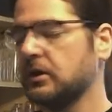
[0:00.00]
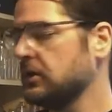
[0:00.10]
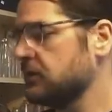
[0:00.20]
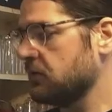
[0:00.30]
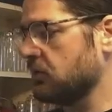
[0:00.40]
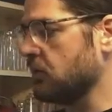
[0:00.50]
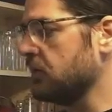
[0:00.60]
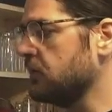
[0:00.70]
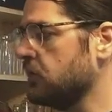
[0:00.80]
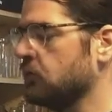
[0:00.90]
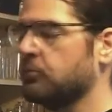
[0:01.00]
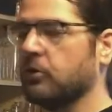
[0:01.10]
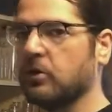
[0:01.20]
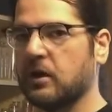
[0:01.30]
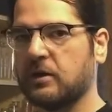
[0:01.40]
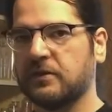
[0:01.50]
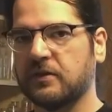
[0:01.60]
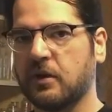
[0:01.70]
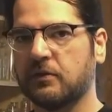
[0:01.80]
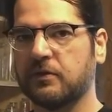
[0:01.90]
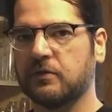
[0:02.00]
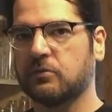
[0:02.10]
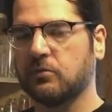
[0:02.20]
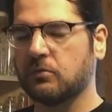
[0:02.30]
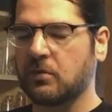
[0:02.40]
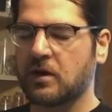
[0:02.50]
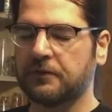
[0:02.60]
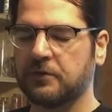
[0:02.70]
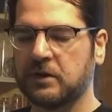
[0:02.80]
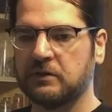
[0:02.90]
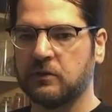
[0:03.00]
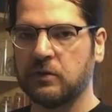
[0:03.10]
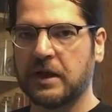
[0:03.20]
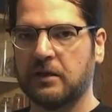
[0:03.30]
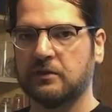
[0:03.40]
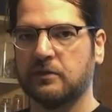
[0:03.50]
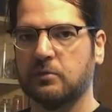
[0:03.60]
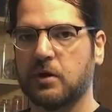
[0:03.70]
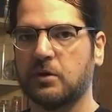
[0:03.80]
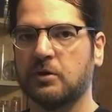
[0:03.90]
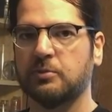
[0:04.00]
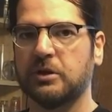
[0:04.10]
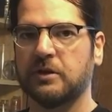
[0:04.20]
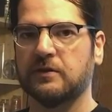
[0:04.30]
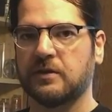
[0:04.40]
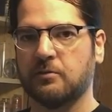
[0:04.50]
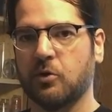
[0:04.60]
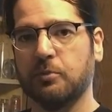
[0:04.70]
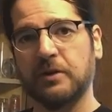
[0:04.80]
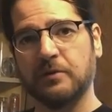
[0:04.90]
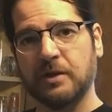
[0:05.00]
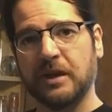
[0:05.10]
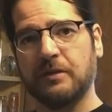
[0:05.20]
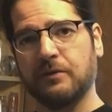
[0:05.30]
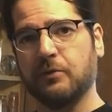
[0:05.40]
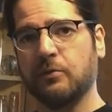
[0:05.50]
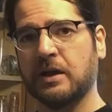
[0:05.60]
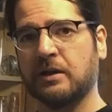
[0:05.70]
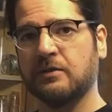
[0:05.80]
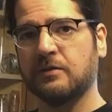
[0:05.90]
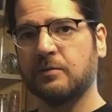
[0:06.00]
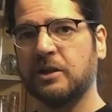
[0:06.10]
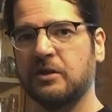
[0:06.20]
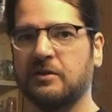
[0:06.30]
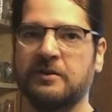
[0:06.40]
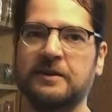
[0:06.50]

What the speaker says: So we're going to boil ourselves roughly 2 gallons of water because I'm hoping to make 2 gallons of mead.